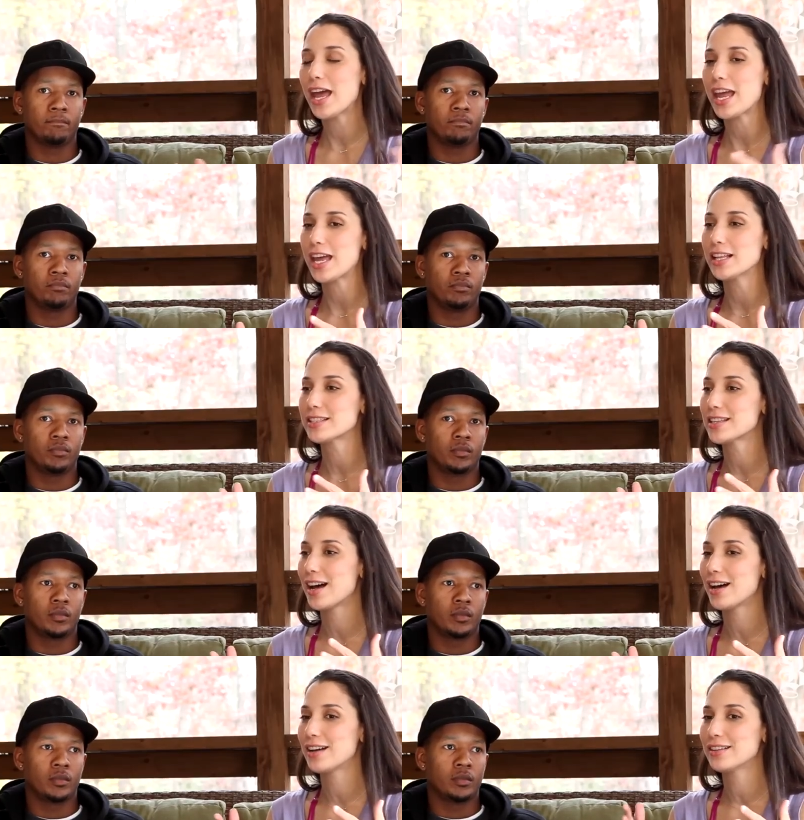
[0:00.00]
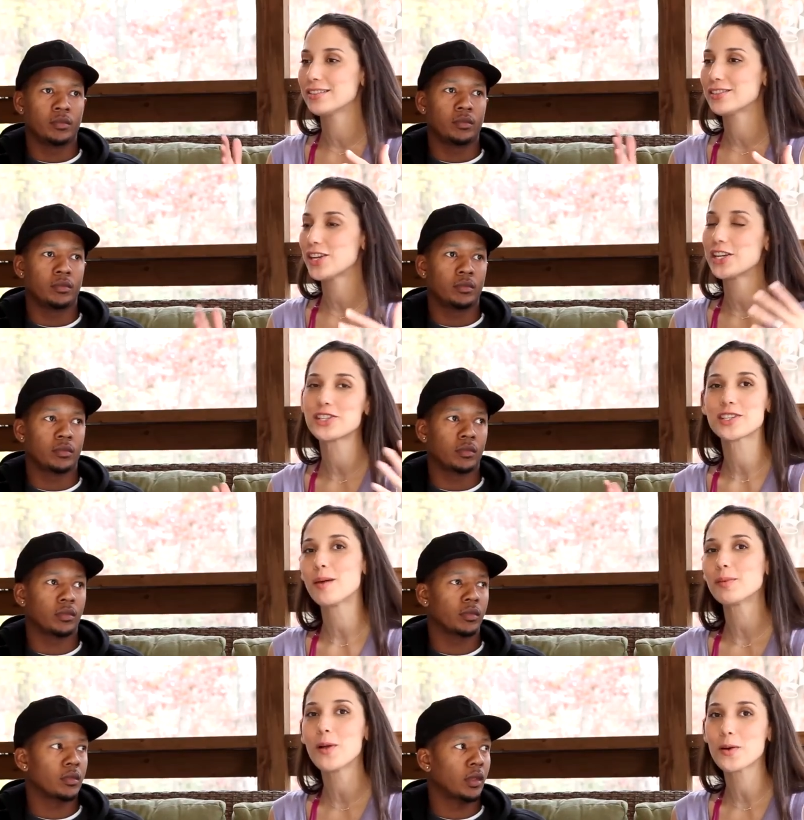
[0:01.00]
Speaker 1: it uh, changes
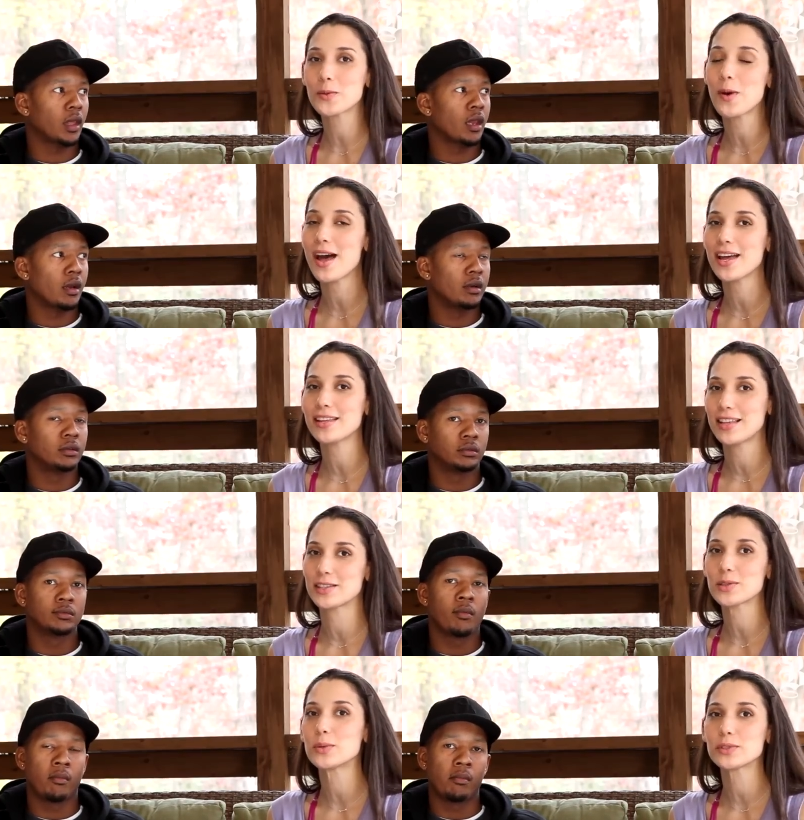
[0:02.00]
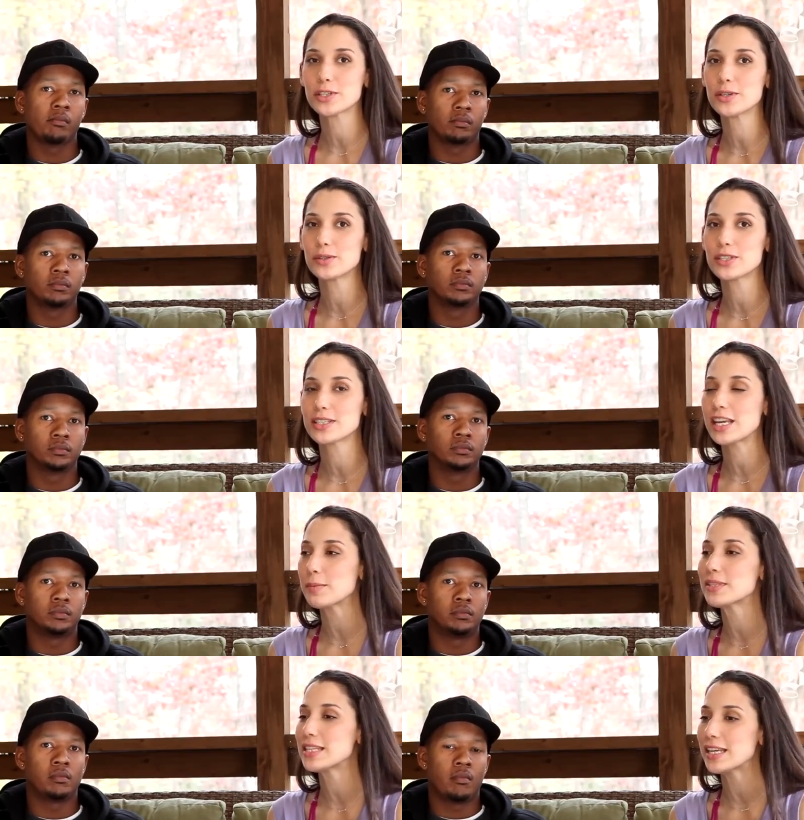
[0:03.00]
up along the way, and that's cool too. Just
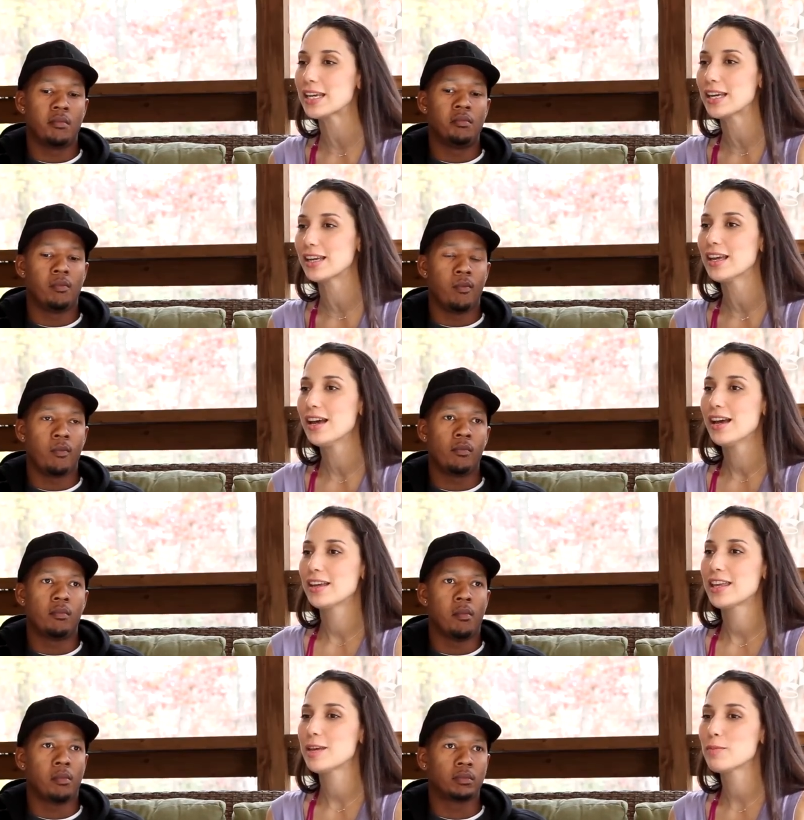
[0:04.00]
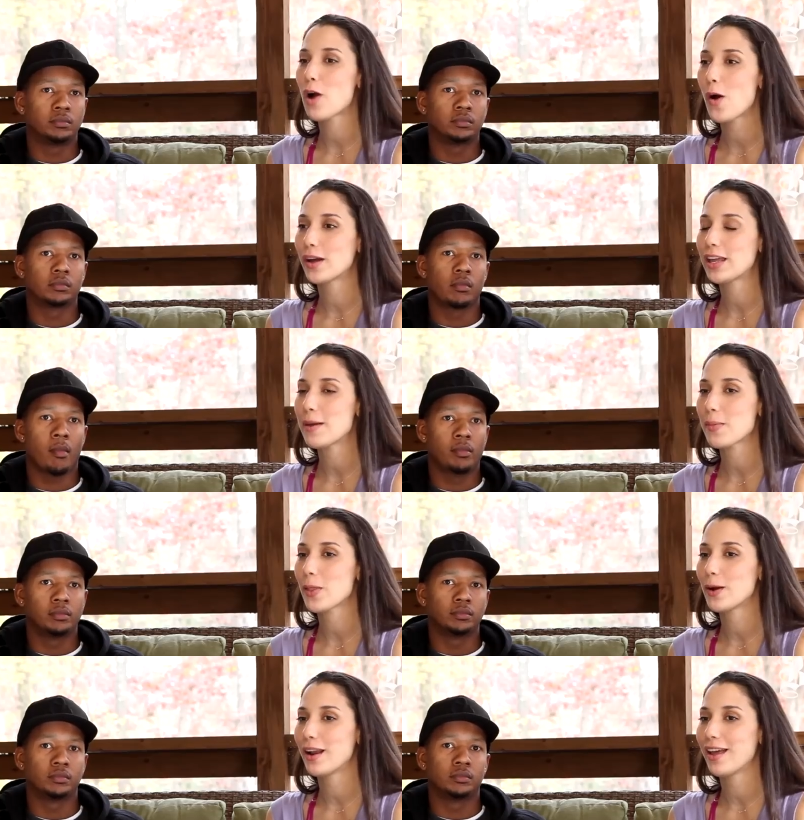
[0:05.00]
keep seeking, keep growing, keep
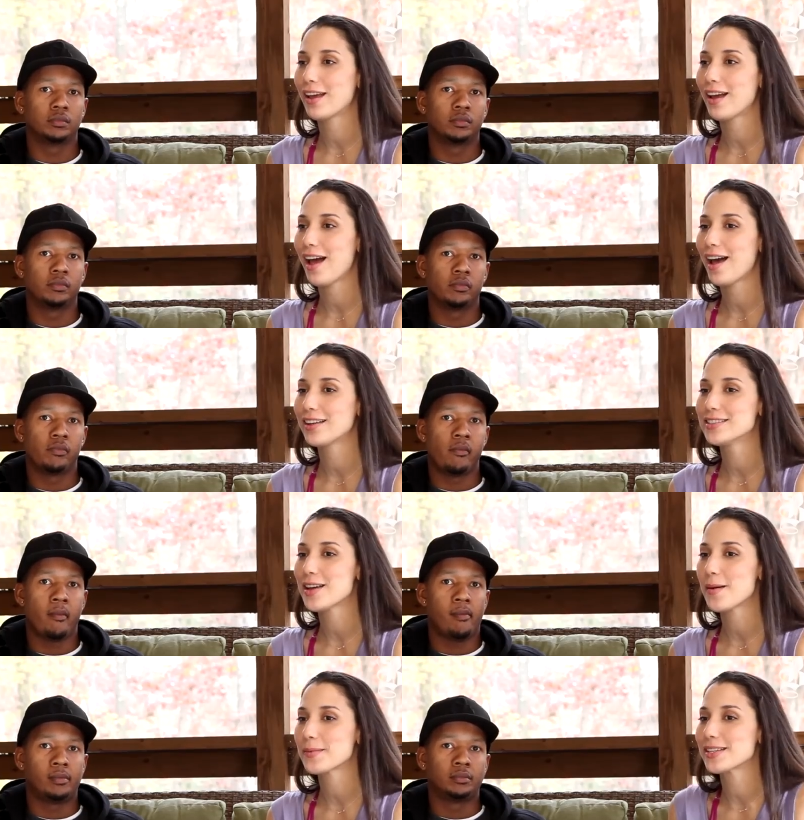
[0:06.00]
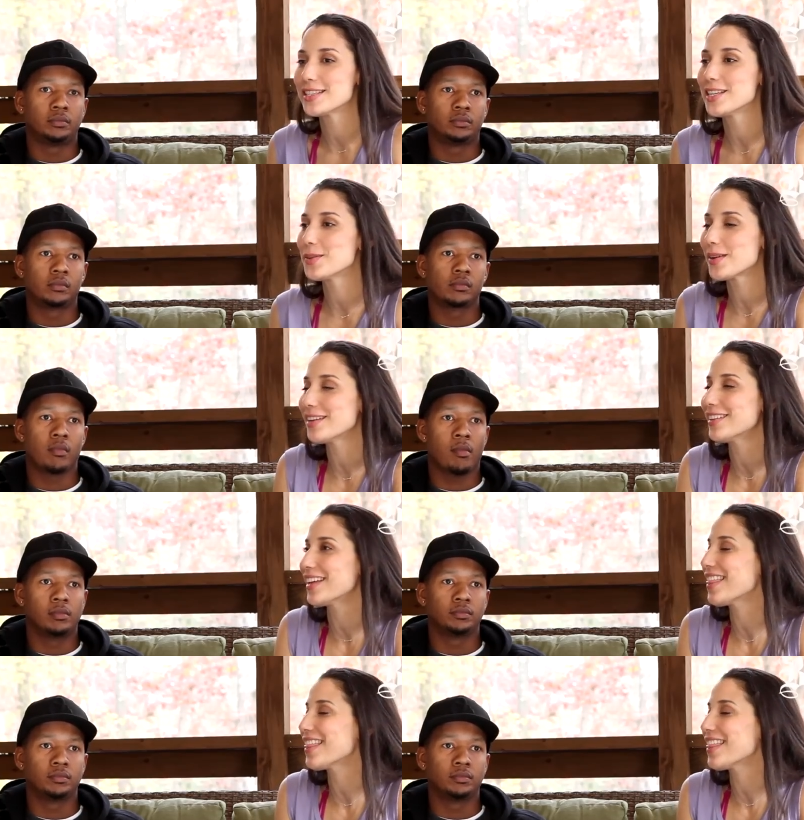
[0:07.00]
learning, and um, continue healing.